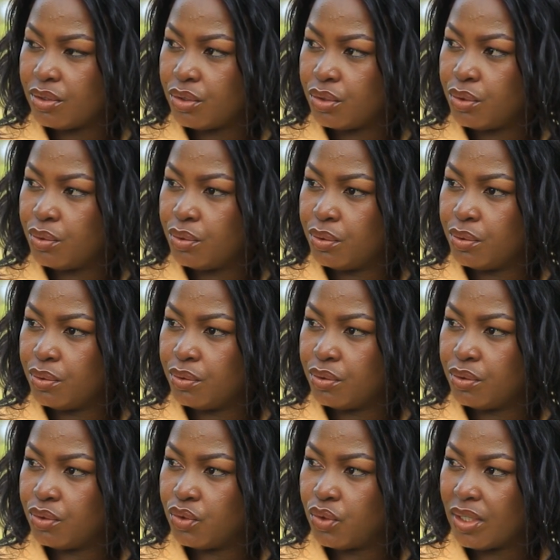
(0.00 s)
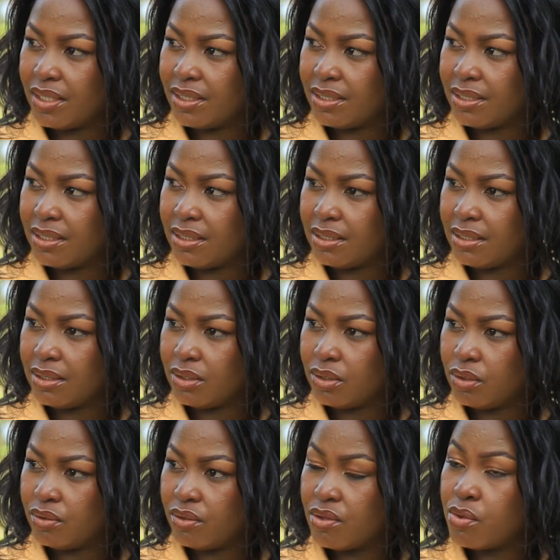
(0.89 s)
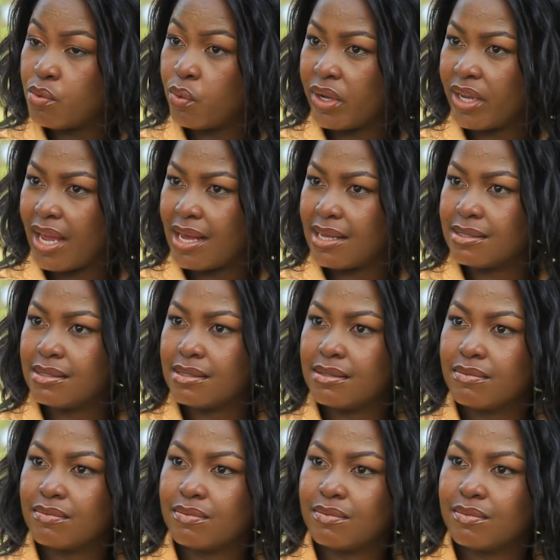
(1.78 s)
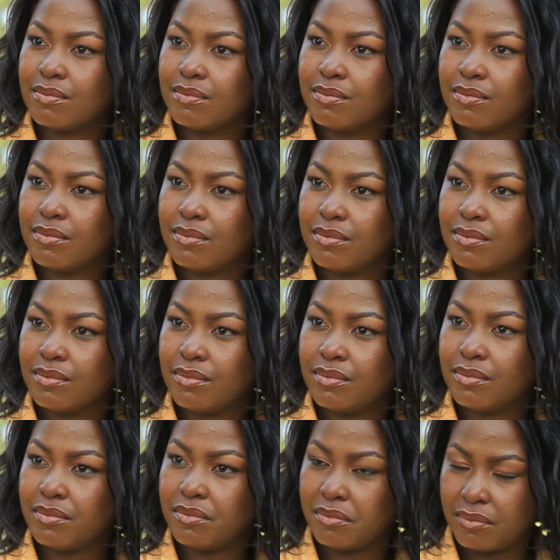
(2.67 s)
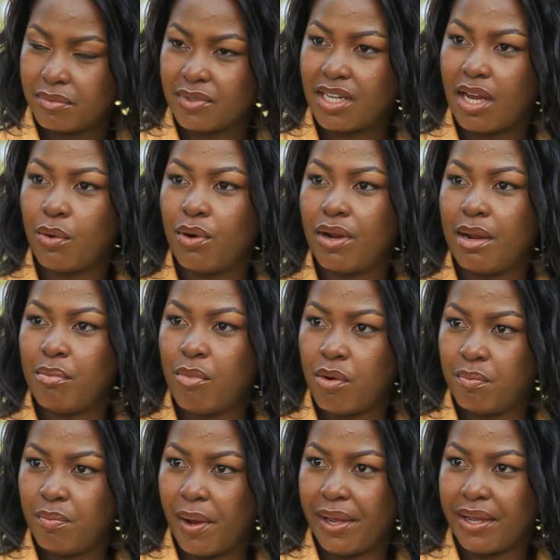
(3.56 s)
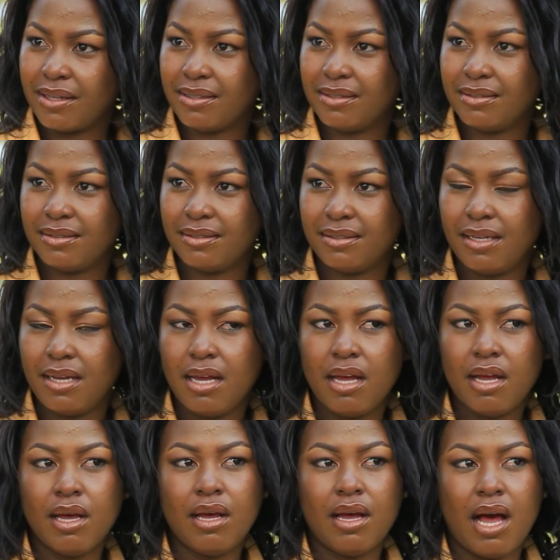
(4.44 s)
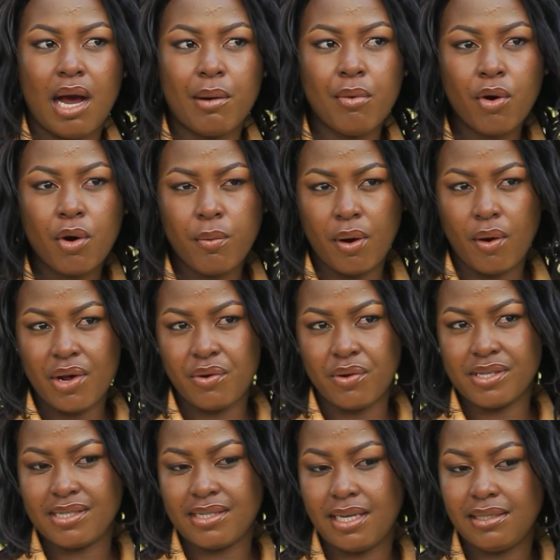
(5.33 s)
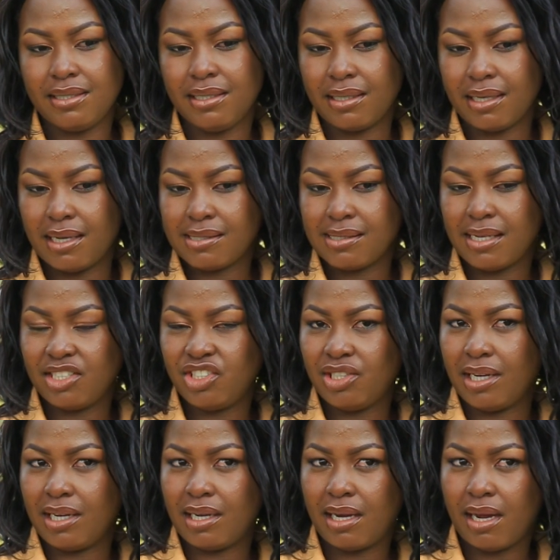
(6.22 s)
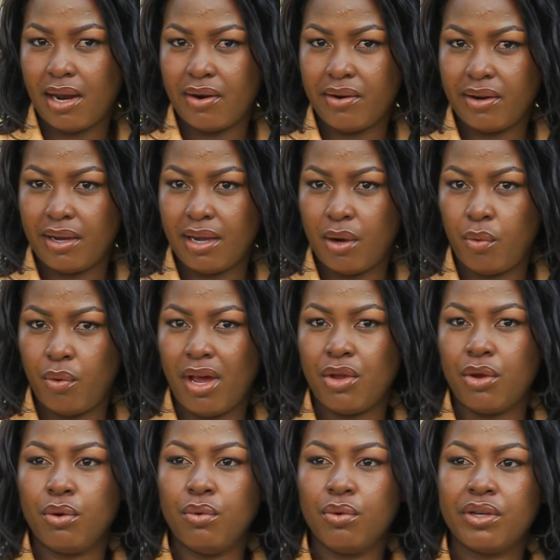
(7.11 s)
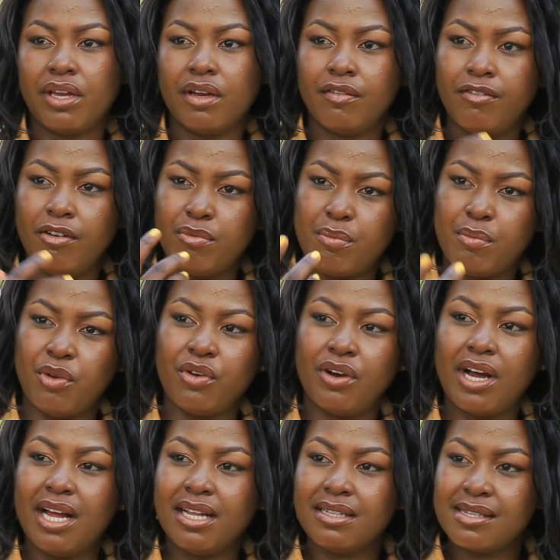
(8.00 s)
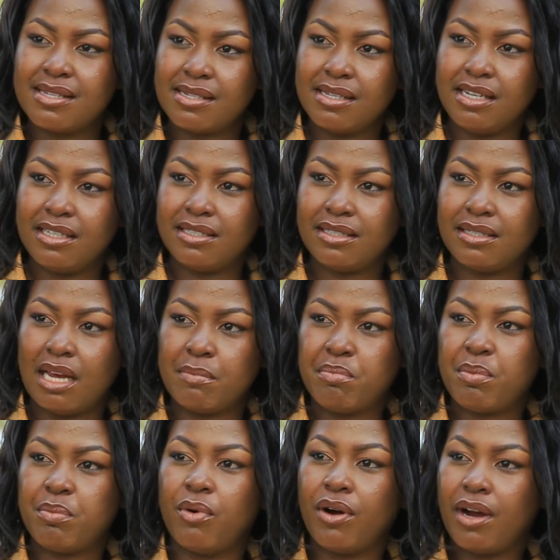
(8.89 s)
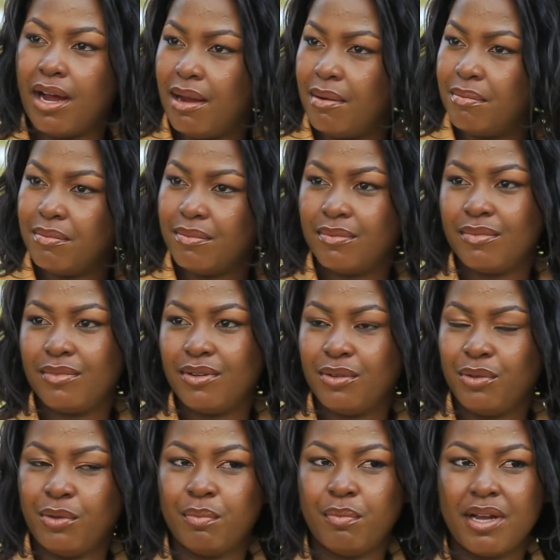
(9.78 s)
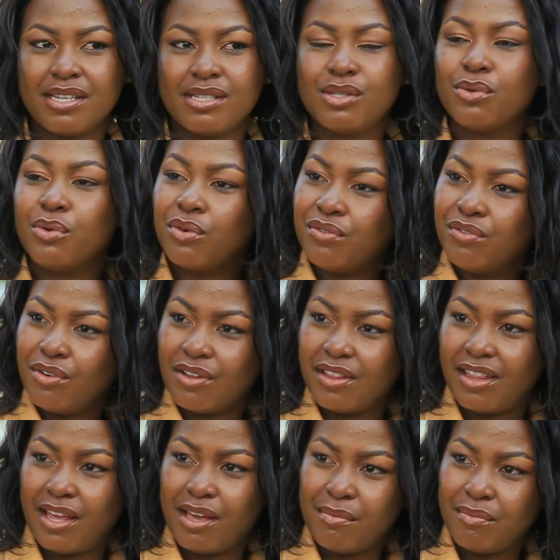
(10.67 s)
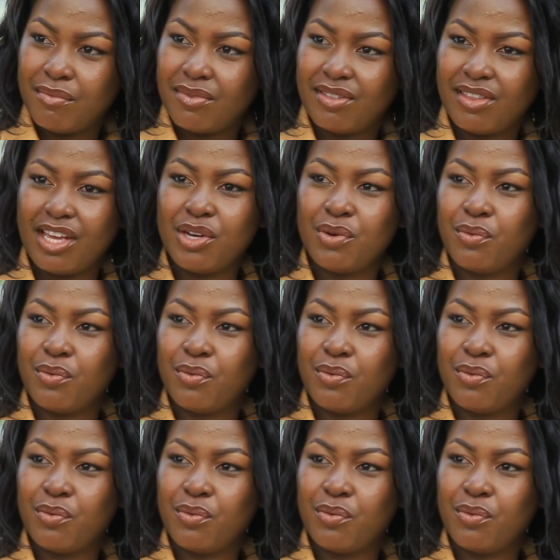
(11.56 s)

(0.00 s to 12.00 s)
23 years. Nkakora mobile. Abokuba one was starting such a career where you're looking for people. You can't sit and people come. You must look for them. Then